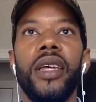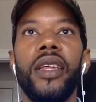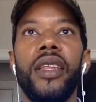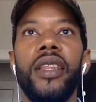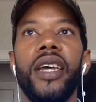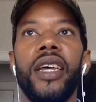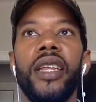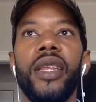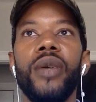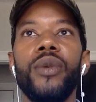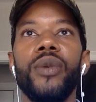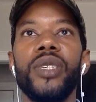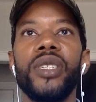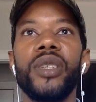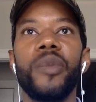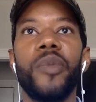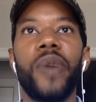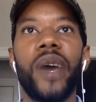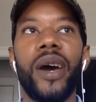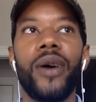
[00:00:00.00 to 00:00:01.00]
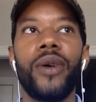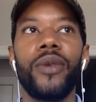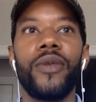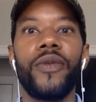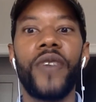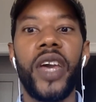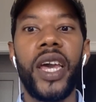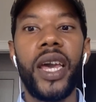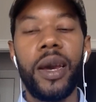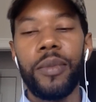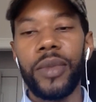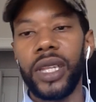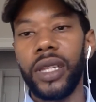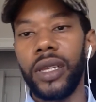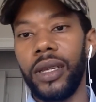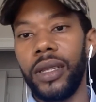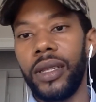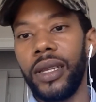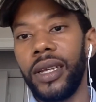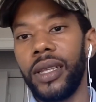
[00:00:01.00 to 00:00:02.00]
that it was about
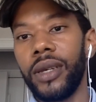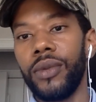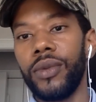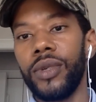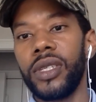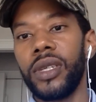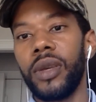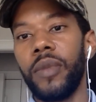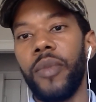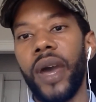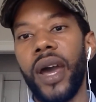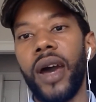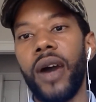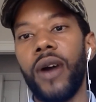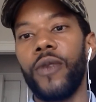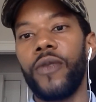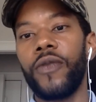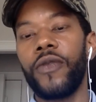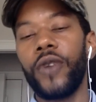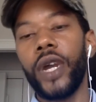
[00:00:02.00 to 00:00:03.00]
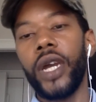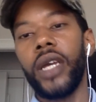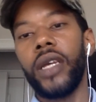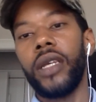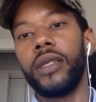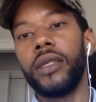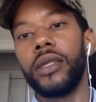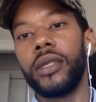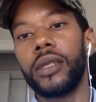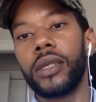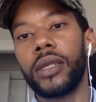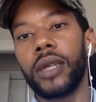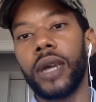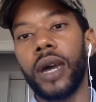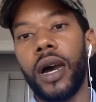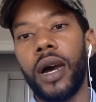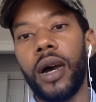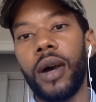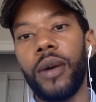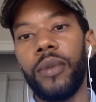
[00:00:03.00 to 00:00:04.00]
family, that it was about friends,
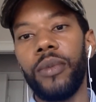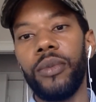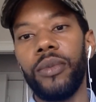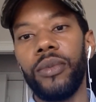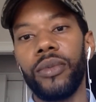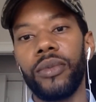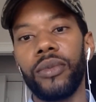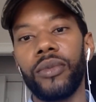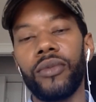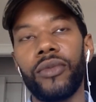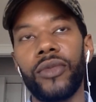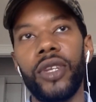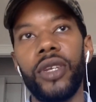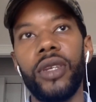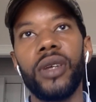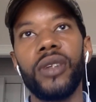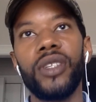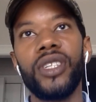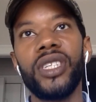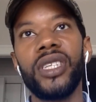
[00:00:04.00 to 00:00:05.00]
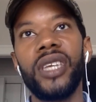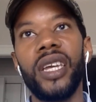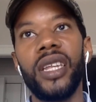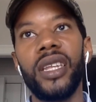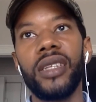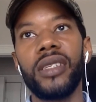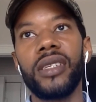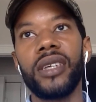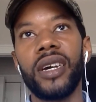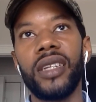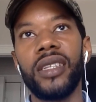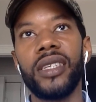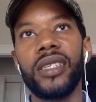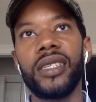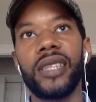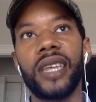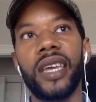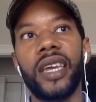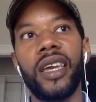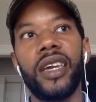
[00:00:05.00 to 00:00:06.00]
you know, just getting to
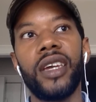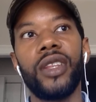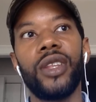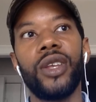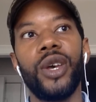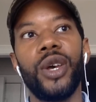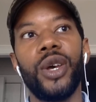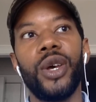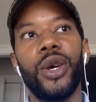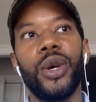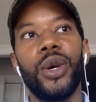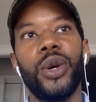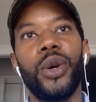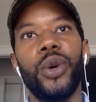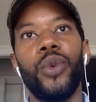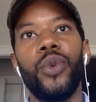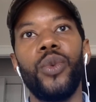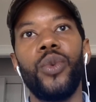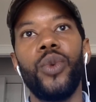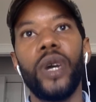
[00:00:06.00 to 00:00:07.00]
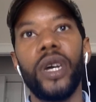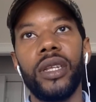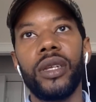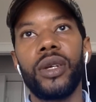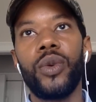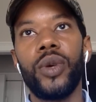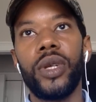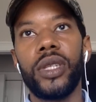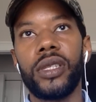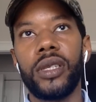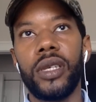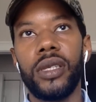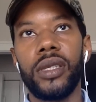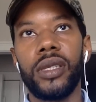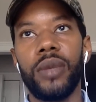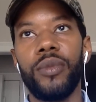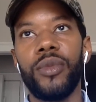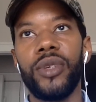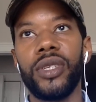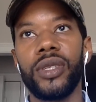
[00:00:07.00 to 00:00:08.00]
understand what Quincy
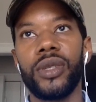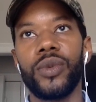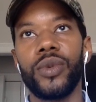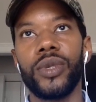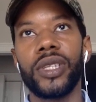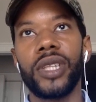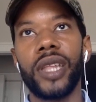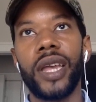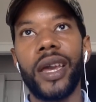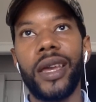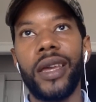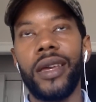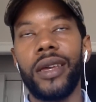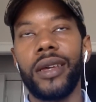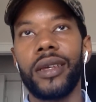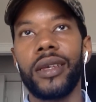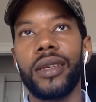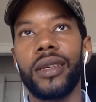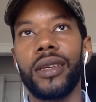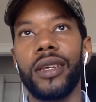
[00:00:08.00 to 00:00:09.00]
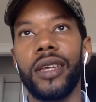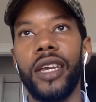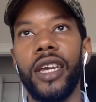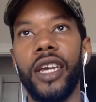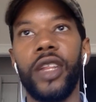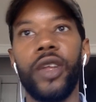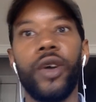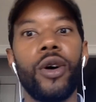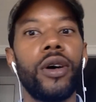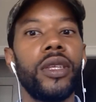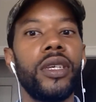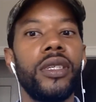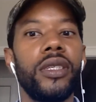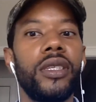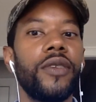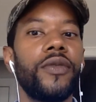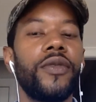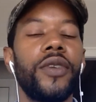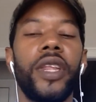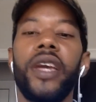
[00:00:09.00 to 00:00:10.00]
Simmons was like in all these
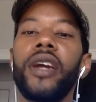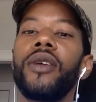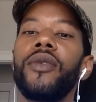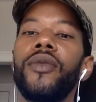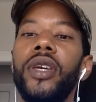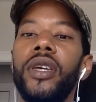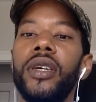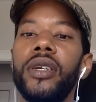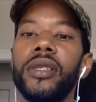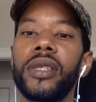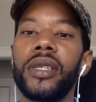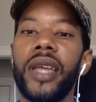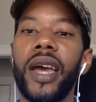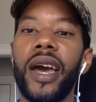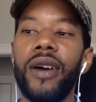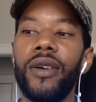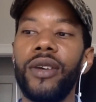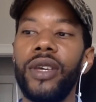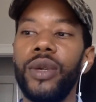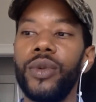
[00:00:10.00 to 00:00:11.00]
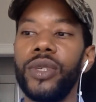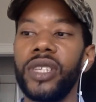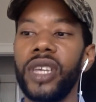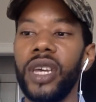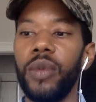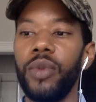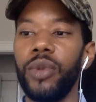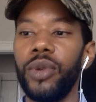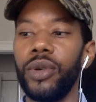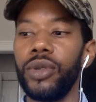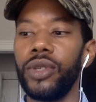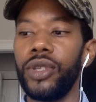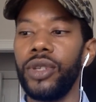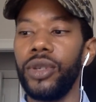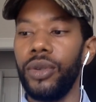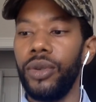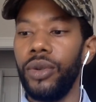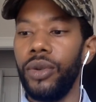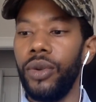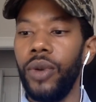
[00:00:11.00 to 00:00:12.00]
different areas and how he was able
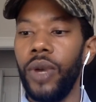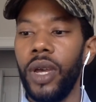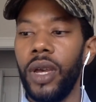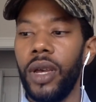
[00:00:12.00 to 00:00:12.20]
to